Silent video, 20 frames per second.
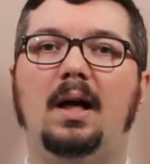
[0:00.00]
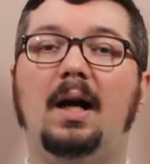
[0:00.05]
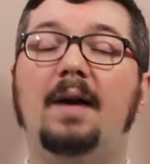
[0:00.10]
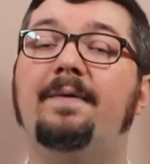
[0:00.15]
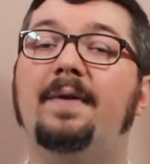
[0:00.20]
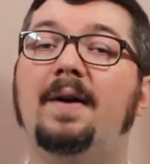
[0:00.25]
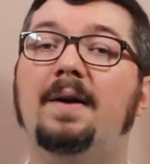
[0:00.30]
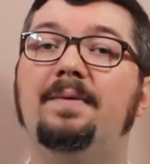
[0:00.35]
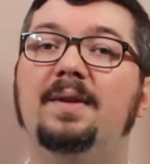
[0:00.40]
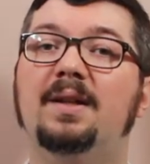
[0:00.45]
I
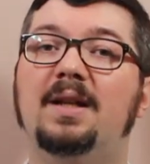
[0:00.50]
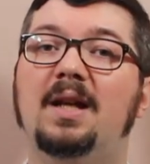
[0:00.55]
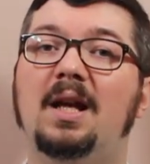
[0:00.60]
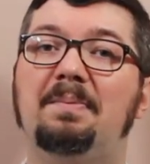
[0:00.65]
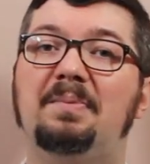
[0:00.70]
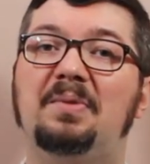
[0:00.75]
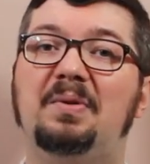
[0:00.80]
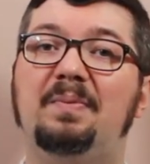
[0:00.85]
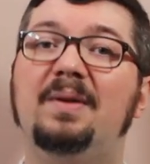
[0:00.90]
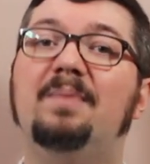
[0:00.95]
found the
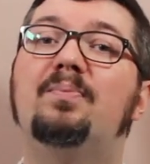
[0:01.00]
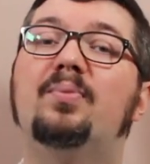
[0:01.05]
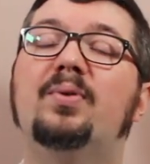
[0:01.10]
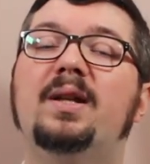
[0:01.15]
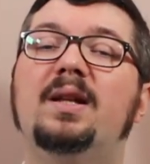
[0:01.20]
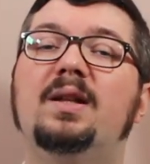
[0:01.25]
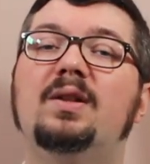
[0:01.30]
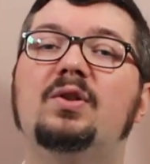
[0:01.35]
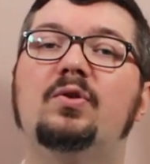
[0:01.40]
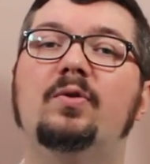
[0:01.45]
game to be
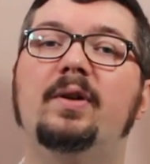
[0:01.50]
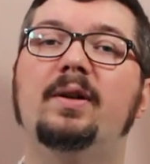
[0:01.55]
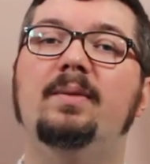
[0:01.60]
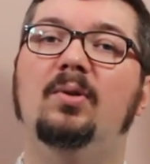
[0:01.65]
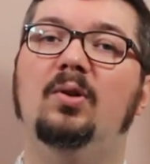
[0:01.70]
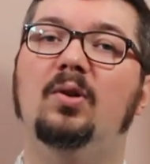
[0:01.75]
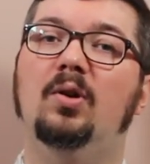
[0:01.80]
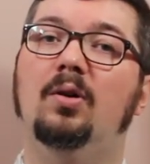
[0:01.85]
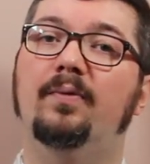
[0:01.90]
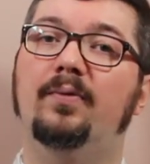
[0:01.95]
pretty
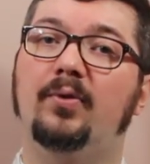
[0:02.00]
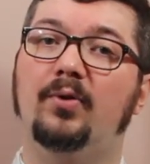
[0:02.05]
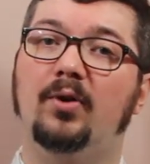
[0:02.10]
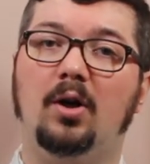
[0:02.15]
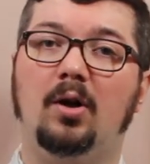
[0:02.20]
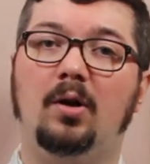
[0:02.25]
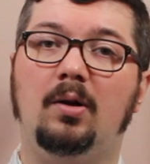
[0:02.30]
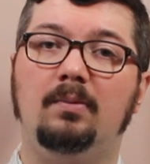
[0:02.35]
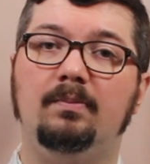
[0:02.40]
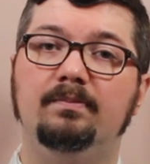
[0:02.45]
enjoyable
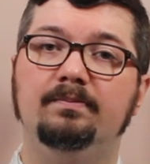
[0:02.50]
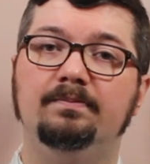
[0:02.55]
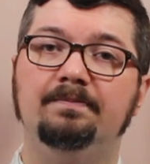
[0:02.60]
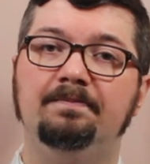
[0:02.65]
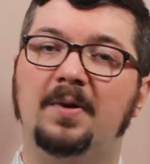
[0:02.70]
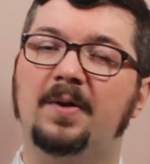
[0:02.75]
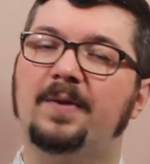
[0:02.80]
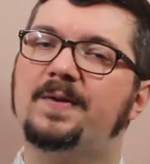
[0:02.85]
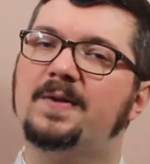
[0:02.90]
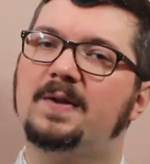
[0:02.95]
overall,
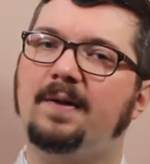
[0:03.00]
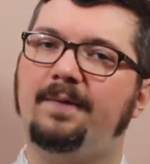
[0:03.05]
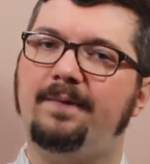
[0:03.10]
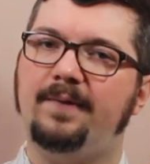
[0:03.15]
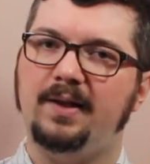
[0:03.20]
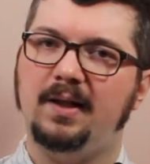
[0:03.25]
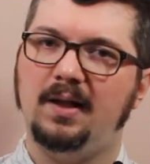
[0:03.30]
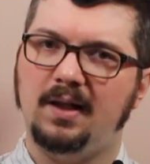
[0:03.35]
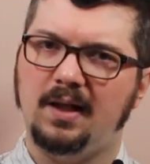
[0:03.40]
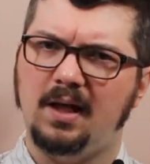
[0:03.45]
though it's
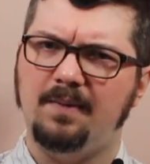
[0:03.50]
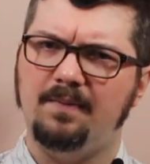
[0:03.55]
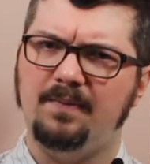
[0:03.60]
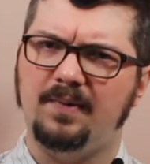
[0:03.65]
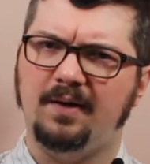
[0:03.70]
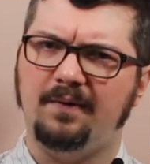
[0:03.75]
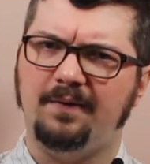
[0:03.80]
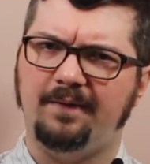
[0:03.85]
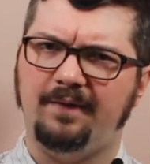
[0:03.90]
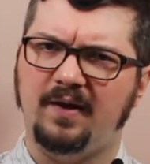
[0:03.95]
definitely a game
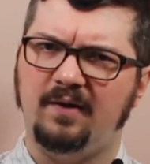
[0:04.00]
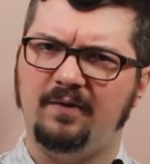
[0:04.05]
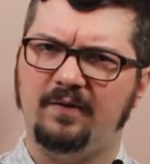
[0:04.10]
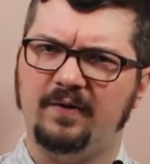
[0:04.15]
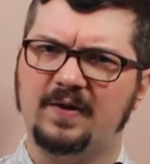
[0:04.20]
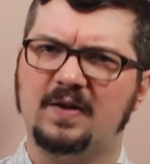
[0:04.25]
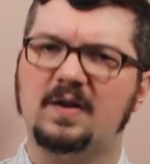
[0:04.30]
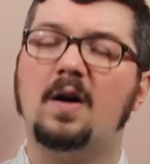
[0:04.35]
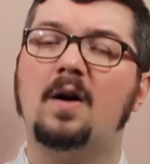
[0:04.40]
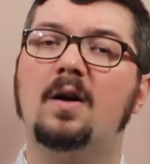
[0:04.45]
that
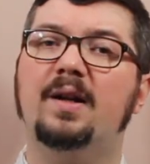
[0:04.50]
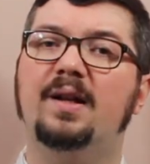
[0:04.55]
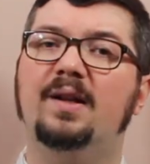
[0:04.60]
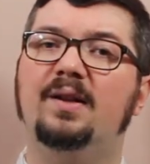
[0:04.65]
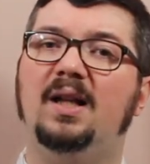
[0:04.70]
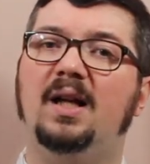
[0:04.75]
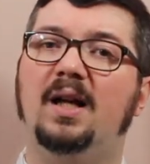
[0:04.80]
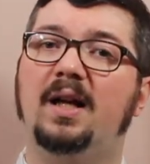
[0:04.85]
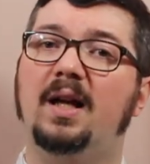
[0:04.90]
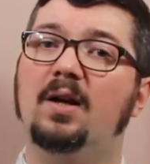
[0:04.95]
favors
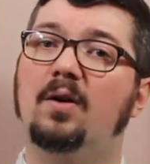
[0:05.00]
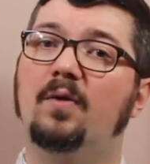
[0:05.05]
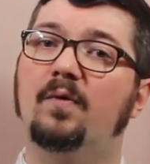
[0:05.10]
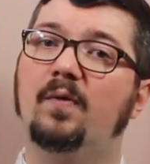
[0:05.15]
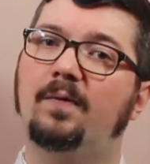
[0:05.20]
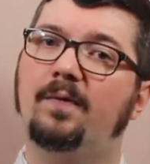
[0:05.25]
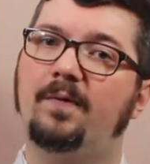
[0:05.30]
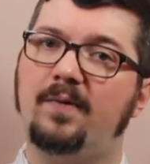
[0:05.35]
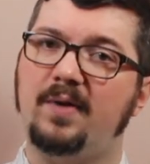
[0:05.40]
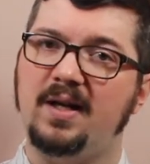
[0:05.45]
target locking
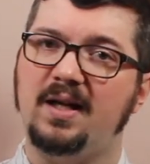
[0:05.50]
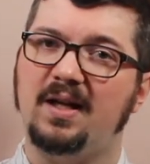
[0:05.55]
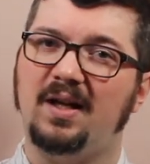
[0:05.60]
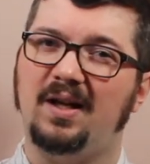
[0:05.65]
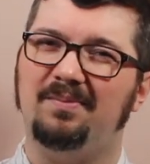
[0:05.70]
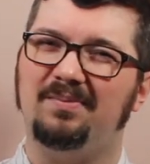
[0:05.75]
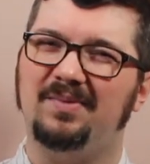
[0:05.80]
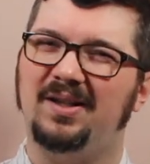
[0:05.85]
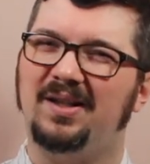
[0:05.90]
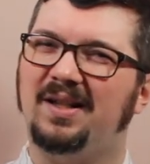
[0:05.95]
over free
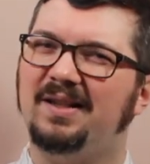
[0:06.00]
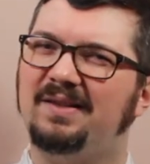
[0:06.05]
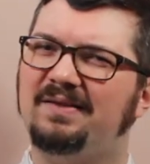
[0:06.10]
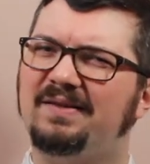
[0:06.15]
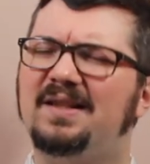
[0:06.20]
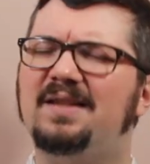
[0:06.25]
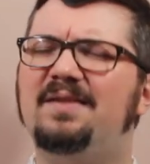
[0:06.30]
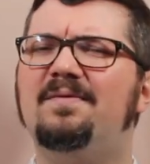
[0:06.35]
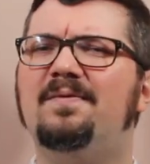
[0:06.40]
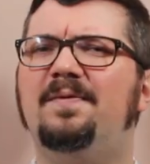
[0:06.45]
aim, and I
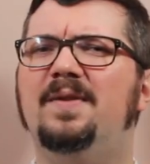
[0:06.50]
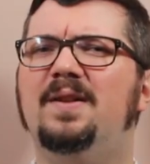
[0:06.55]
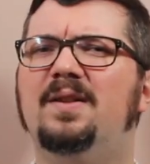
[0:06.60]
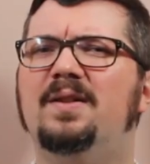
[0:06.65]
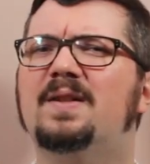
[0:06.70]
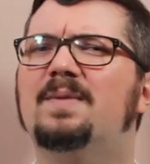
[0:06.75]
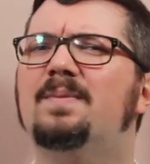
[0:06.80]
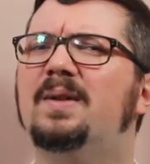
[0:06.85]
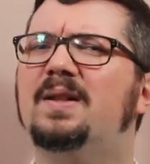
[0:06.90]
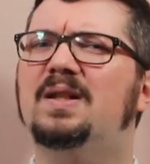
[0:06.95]
didn't
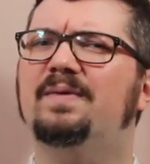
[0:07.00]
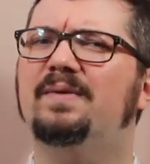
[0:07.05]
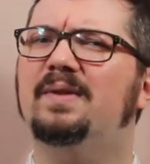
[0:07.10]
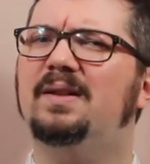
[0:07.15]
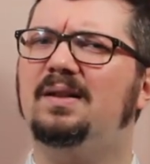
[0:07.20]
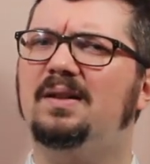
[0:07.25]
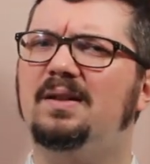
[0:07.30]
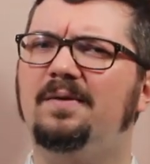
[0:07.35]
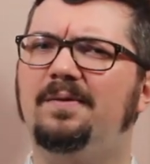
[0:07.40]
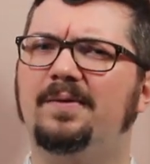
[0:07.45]
feel as much of a
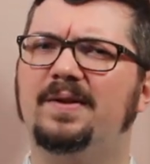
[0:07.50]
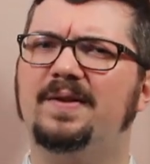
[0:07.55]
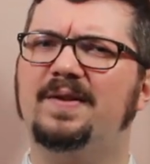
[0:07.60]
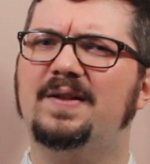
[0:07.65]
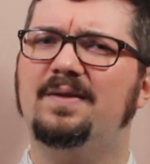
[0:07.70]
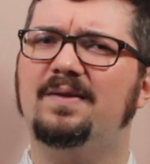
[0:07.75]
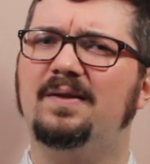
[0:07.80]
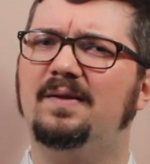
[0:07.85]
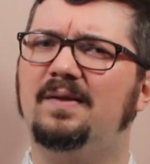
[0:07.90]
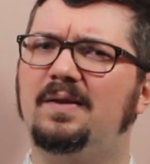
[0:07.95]

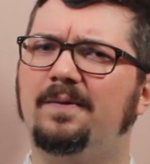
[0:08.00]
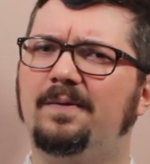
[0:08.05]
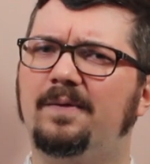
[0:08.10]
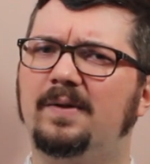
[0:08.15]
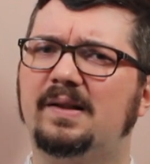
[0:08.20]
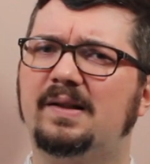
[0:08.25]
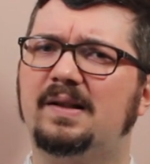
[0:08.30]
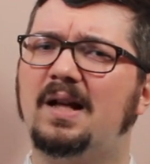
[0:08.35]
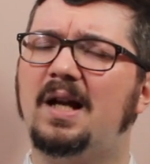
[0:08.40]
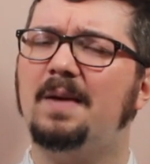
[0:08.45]
difference in the
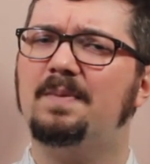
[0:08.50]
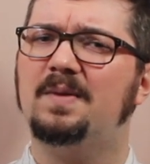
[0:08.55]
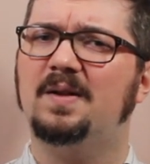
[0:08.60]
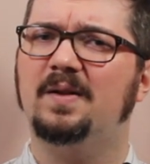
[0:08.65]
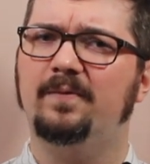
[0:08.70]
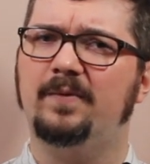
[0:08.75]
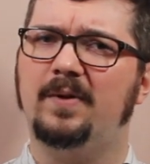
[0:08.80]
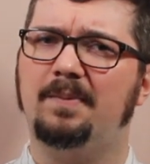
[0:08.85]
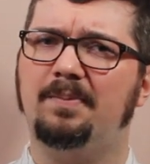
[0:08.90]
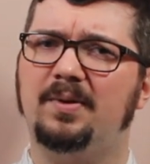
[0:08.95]
different types
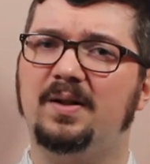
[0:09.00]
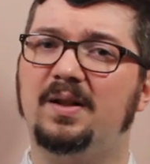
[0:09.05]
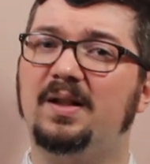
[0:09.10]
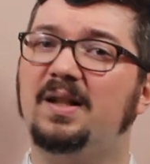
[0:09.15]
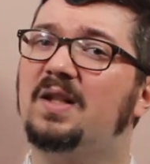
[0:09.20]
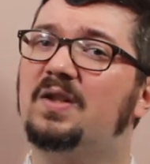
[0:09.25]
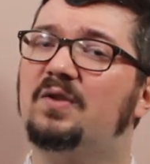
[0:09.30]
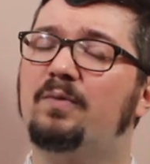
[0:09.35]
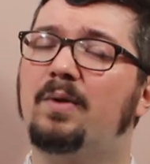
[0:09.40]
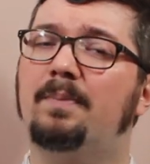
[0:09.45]
of weapon
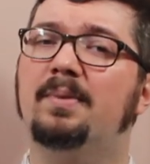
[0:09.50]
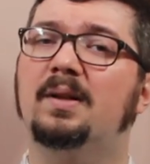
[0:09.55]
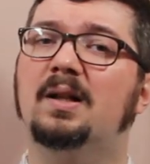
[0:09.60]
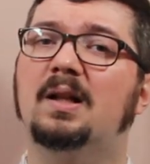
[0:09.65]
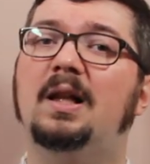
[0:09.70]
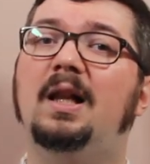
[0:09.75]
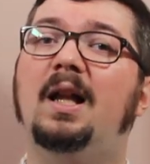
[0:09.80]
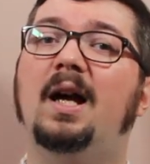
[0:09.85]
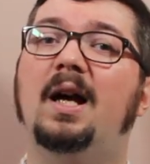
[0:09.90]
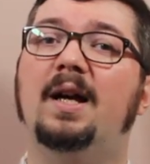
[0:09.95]
in each weapon
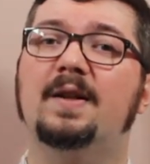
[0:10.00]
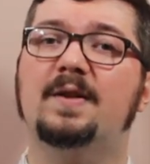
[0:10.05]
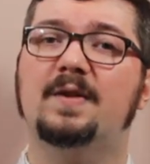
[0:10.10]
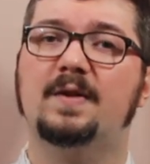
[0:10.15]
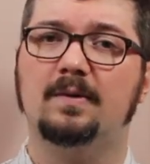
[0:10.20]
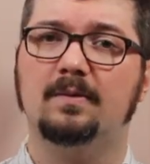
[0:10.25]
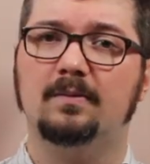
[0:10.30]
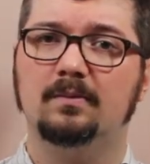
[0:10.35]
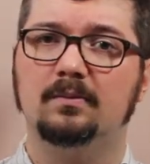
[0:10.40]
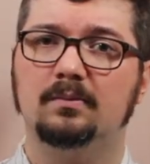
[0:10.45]

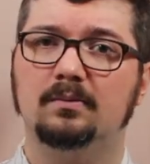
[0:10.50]
class.